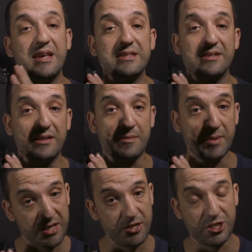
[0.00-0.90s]
its
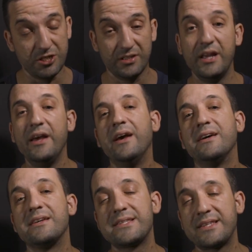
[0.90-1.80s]
limitation,
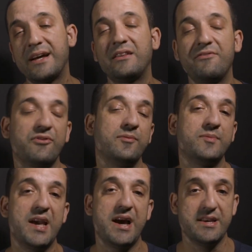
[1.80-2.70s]
starting
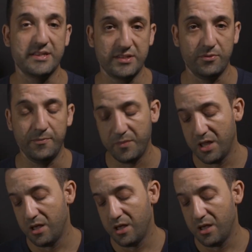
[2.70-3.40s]
from the ISO.